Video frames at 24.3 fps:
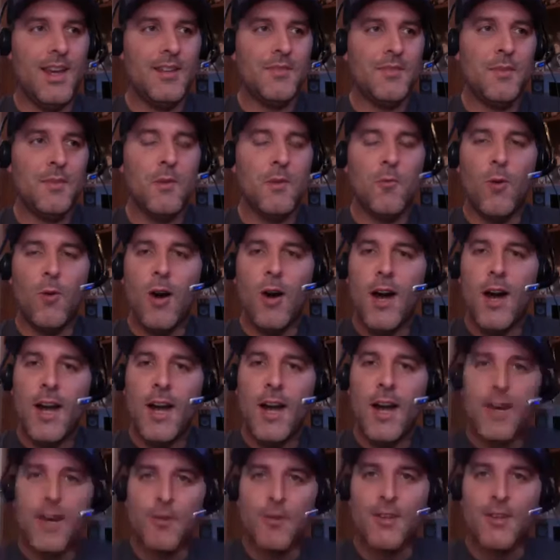been
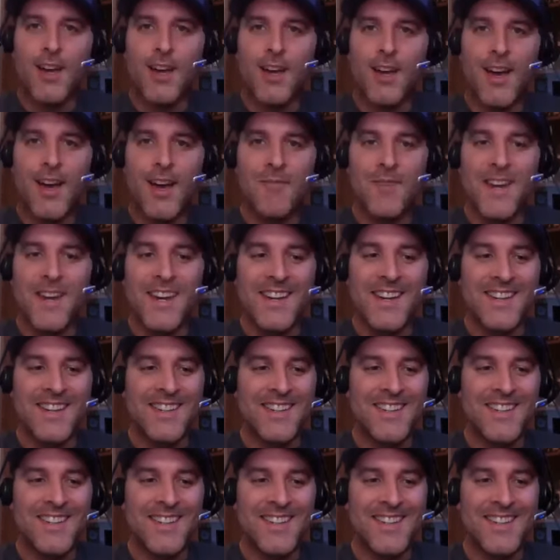wild. I
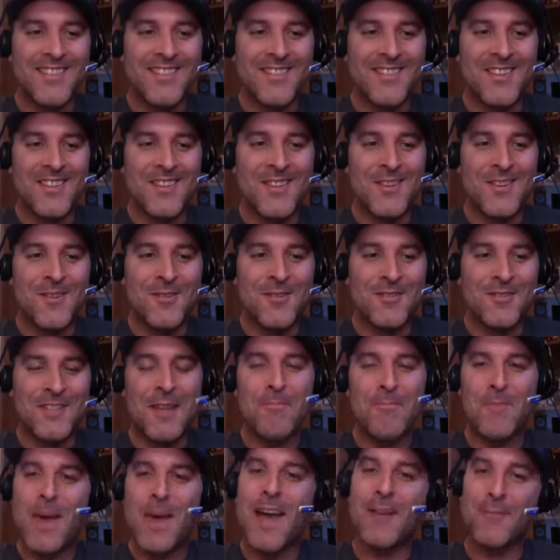mean, you
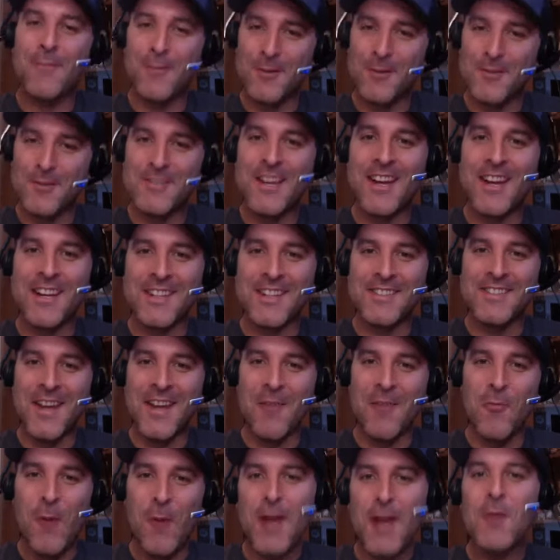step back for a second and say,
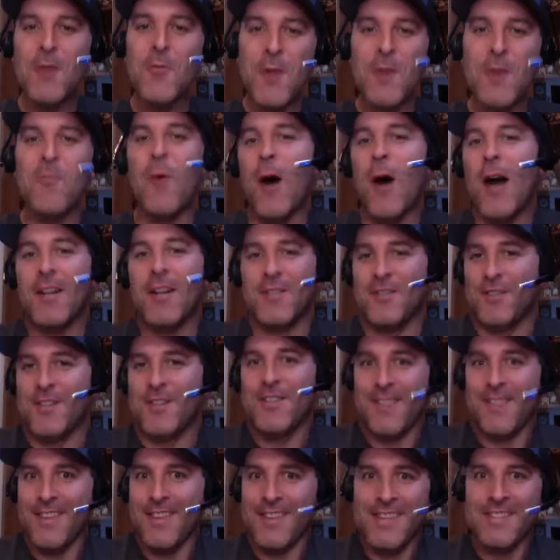why do we watch
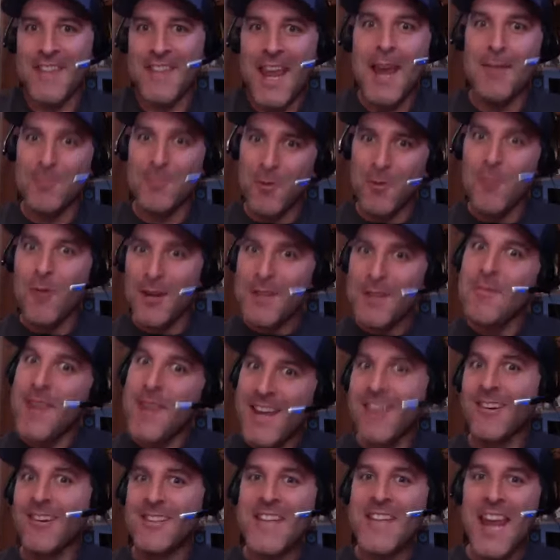these games? We want to be
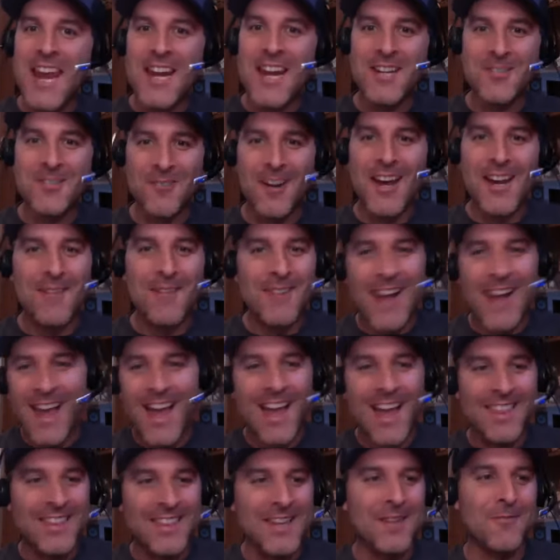entertained, right? I mean, I
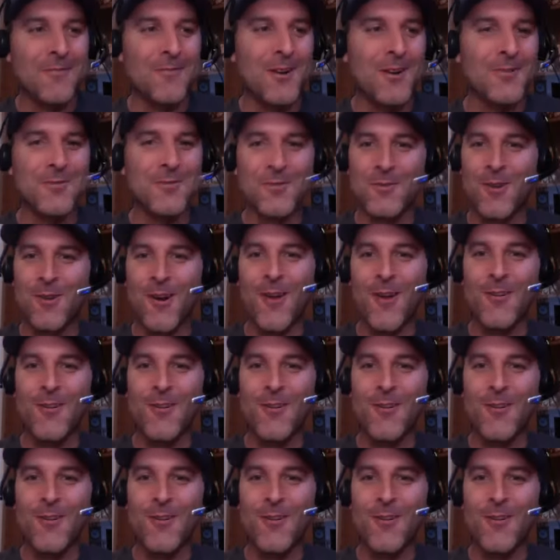think of Russell Crowe and